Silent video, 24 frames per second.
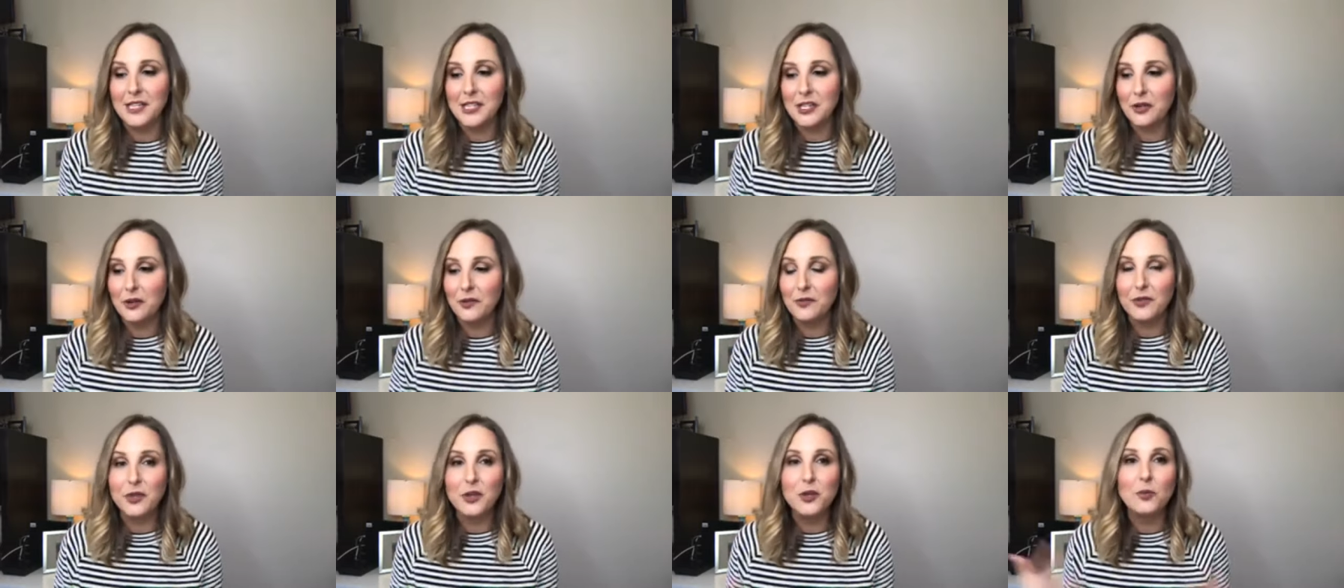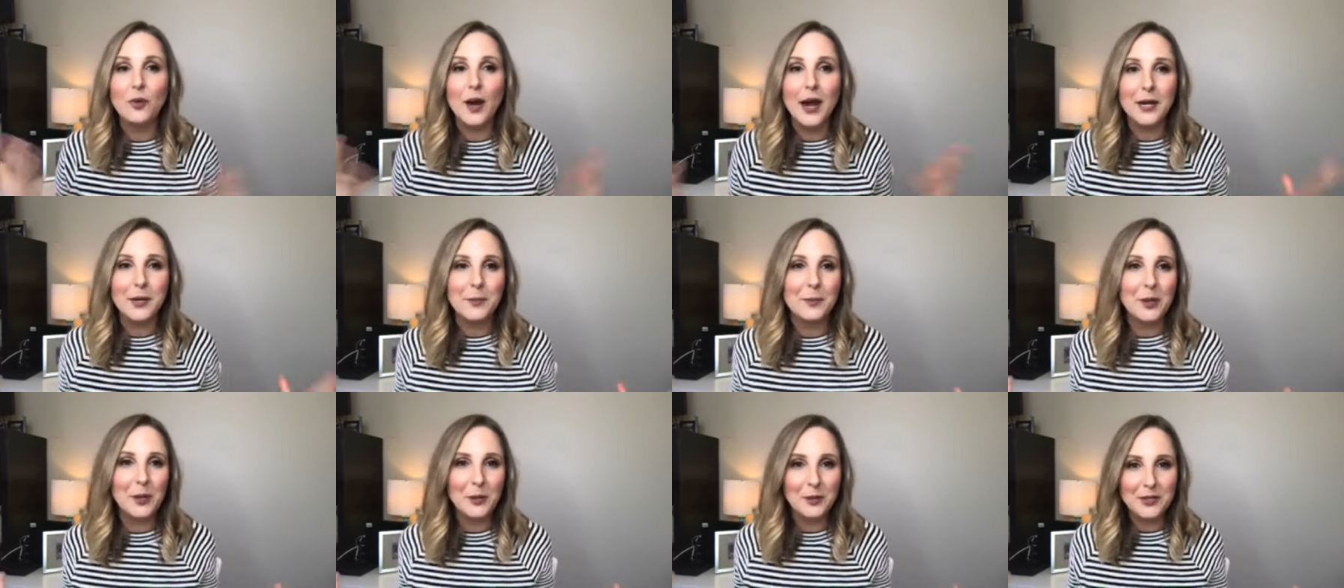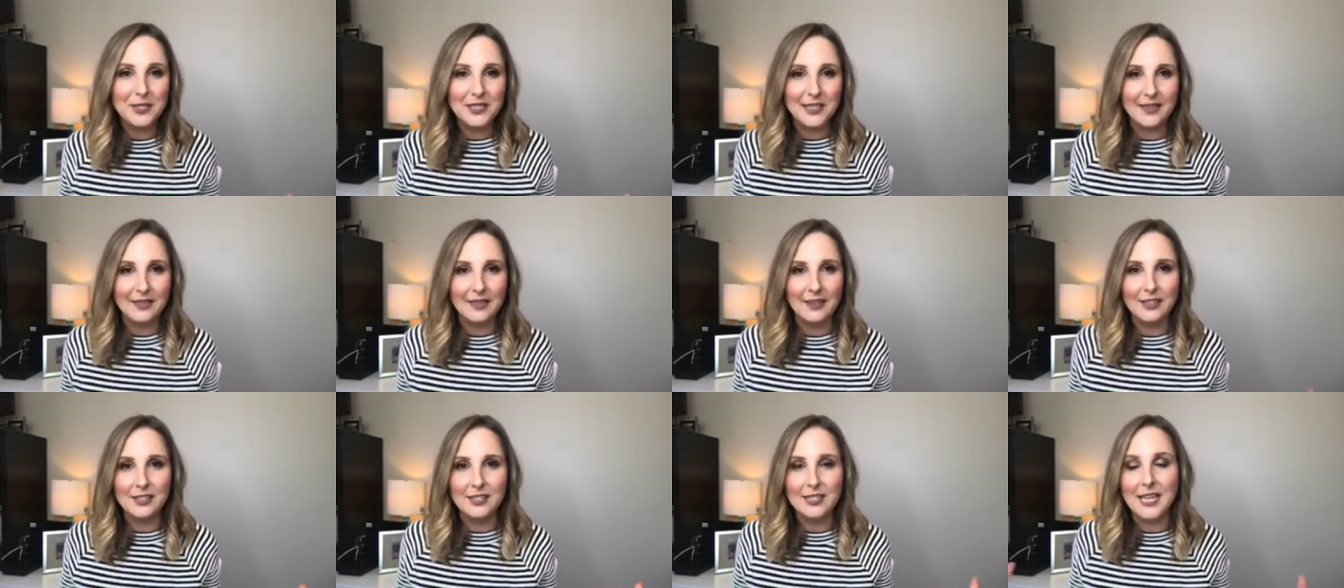So if you write a post
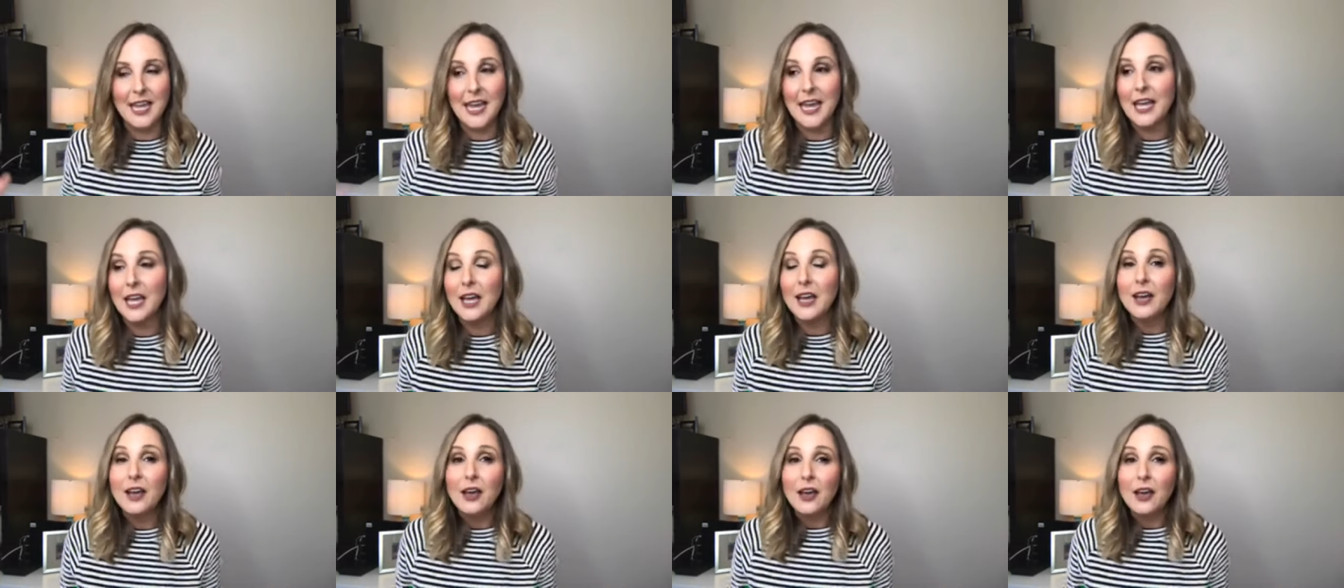and there's like